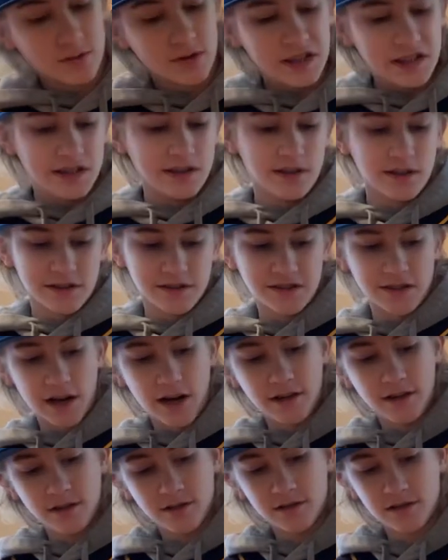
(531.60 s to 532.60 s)
he does
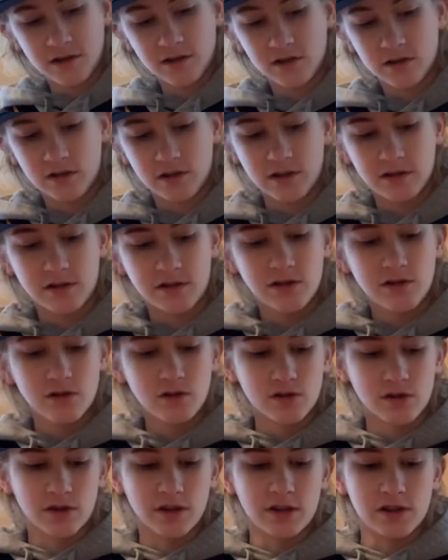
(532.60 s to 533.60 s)
signings, it, it's
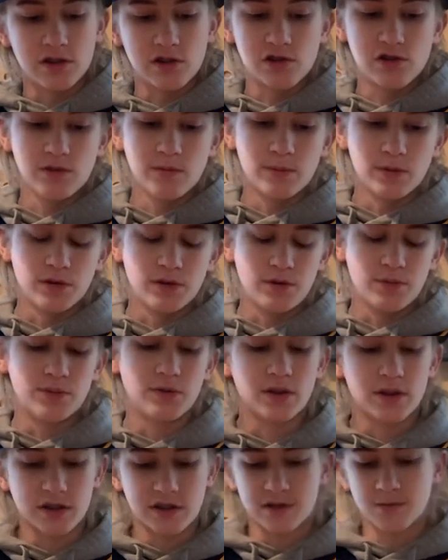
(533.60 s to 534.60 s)
usually super
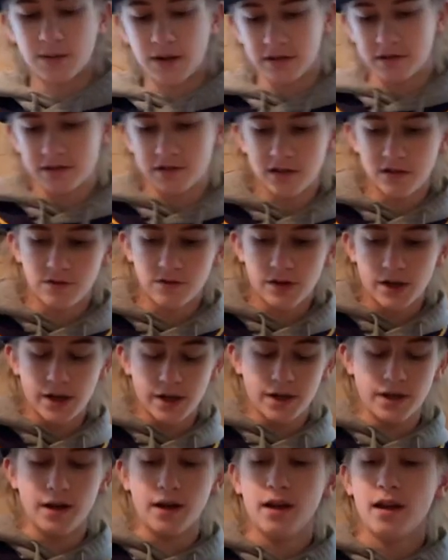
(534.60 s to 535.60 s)
duper expensive.
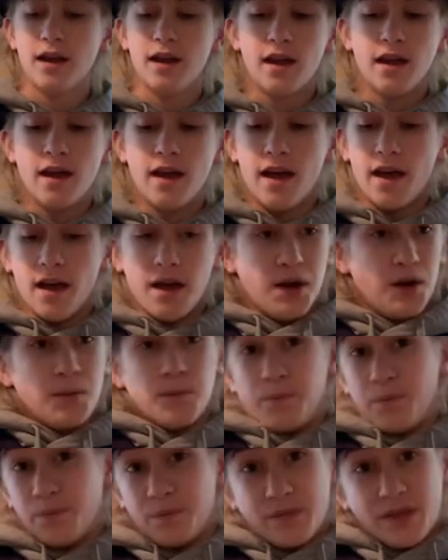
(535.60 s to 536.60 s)
And
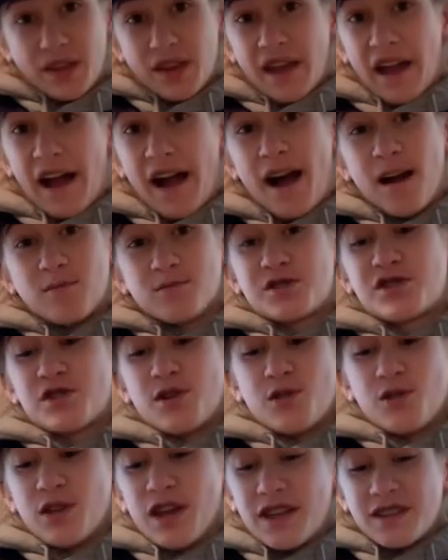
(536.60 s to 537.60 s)
I'm
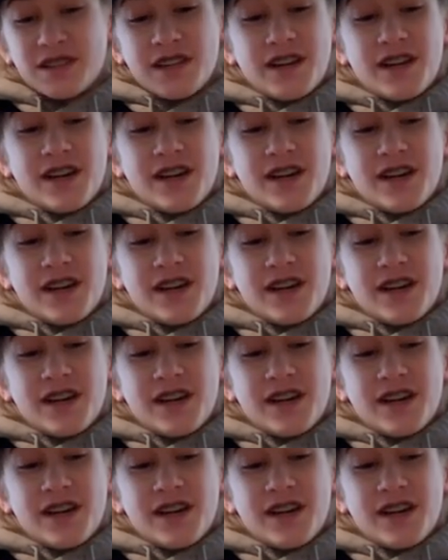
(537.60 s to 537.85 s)
so glad that I